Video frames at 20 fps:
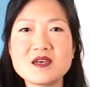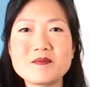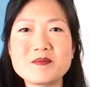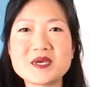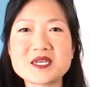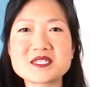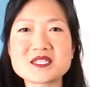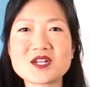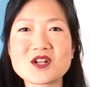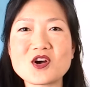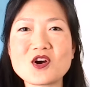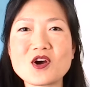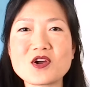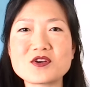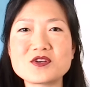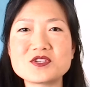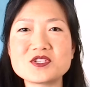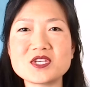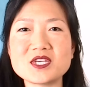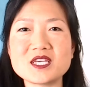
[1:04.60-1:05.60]
makes it
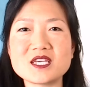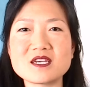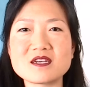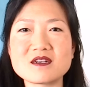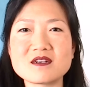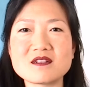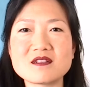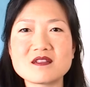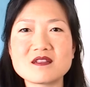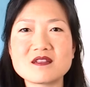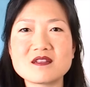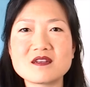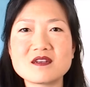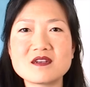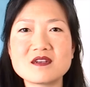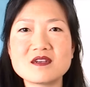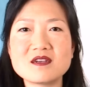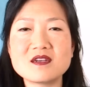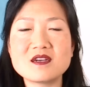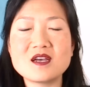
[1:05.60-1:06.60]
harder to heal.
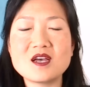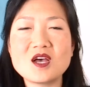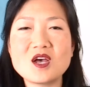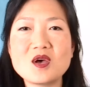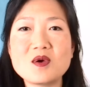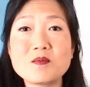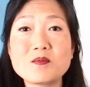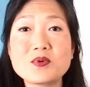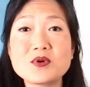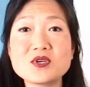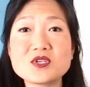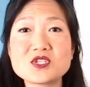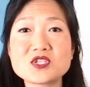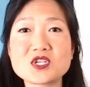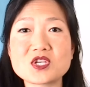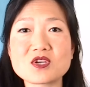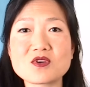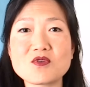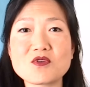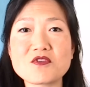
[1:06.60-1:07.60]

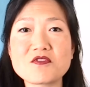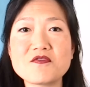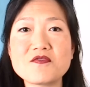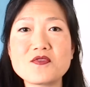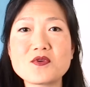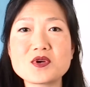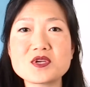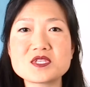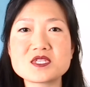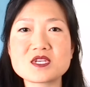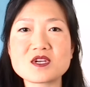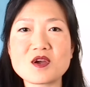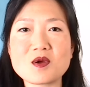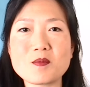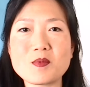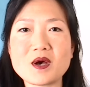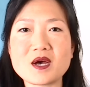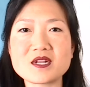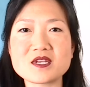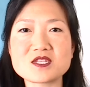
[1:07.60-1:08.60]
Pushing or forcing our
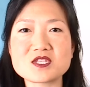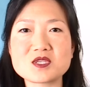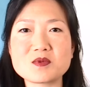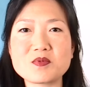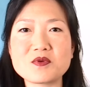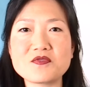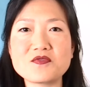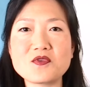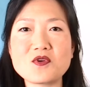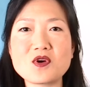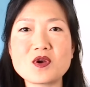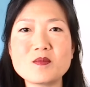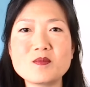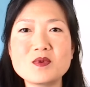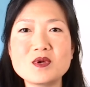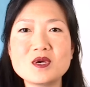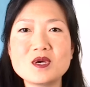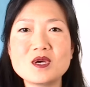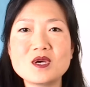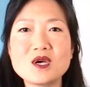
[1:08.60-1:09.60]
bodies to perform
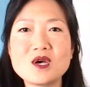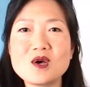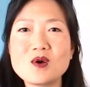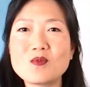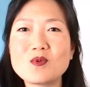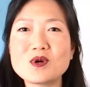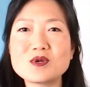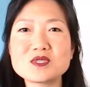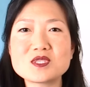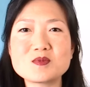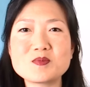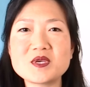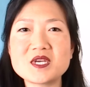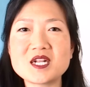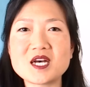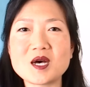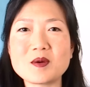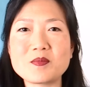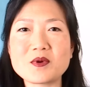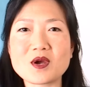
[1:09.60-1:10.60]
won't speed
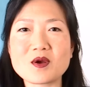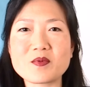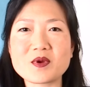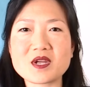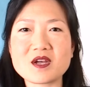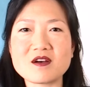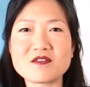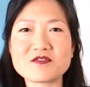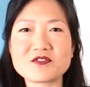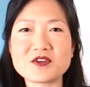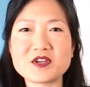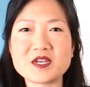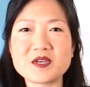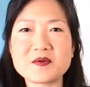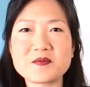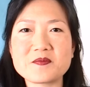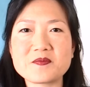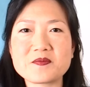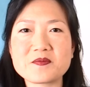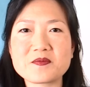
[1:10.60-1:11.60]
up our recovery.
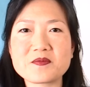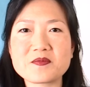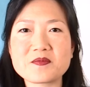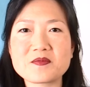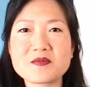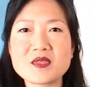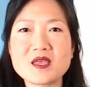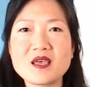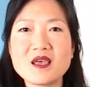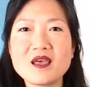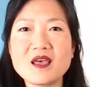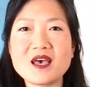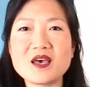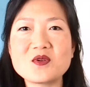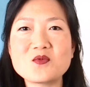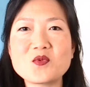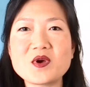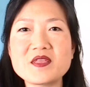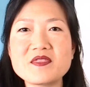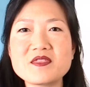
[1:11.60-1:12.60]

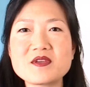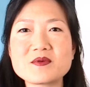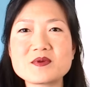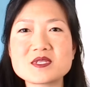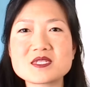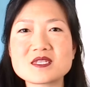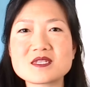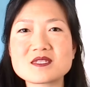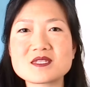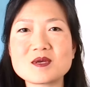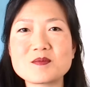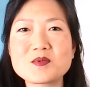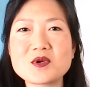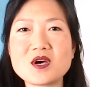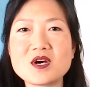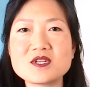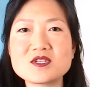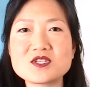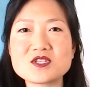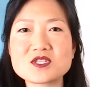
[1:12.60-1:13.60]
And when there is a
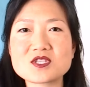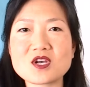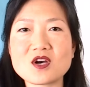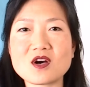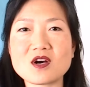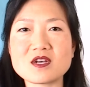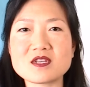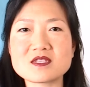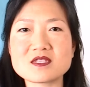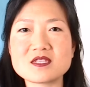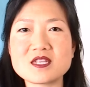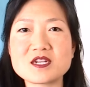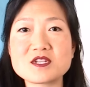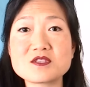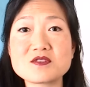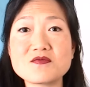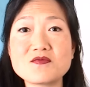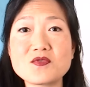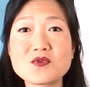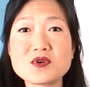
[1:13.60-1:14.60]
subconscious cause that
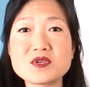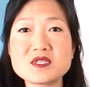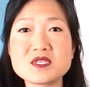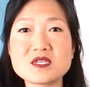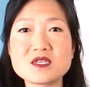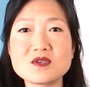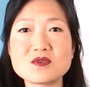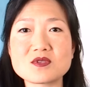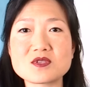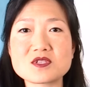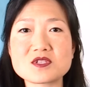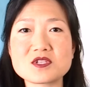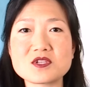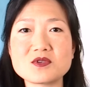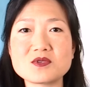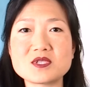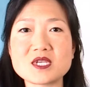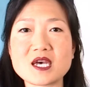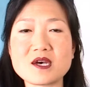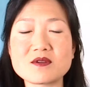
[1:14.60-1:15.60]
is forcing you to
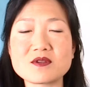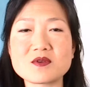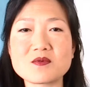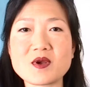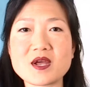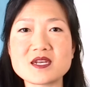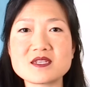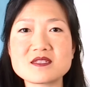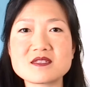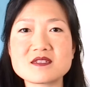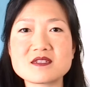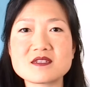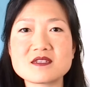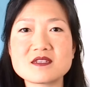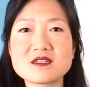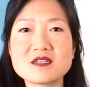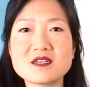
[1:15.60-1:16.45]
slow down and rest,